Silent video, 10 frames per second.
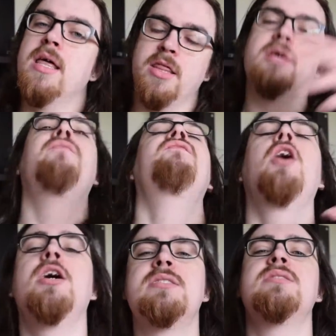The
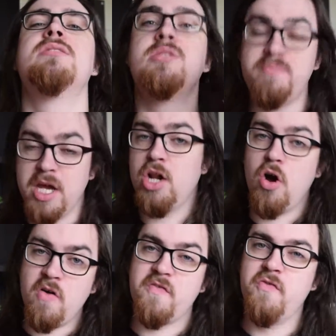first
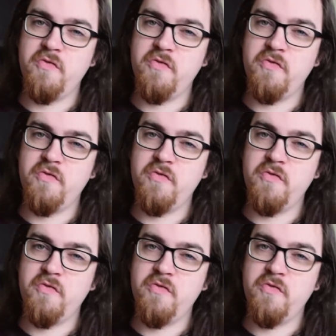spin-off